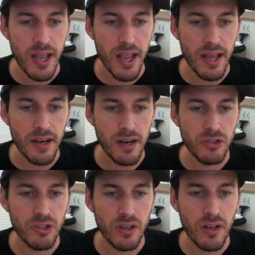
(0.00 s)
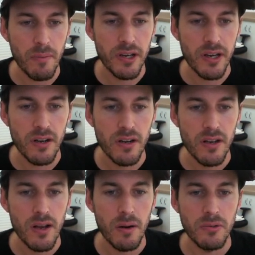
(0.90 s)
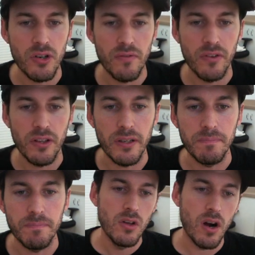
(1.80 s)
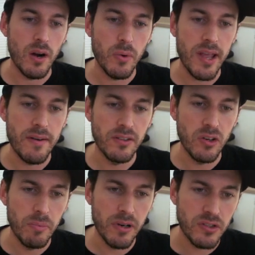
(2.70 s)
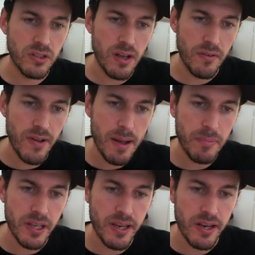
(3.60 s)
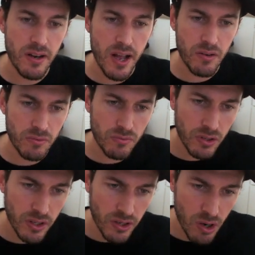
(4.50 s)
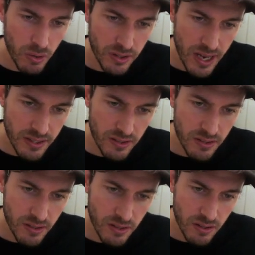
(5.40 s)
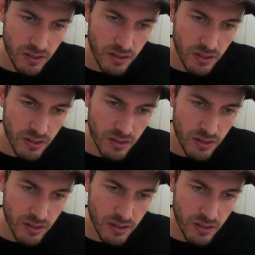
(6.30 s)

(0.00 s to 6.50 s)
And I'm just going to come in here. I'm going to start filling it. All right, we have a little bit of stuff happening here. I don't really know what that's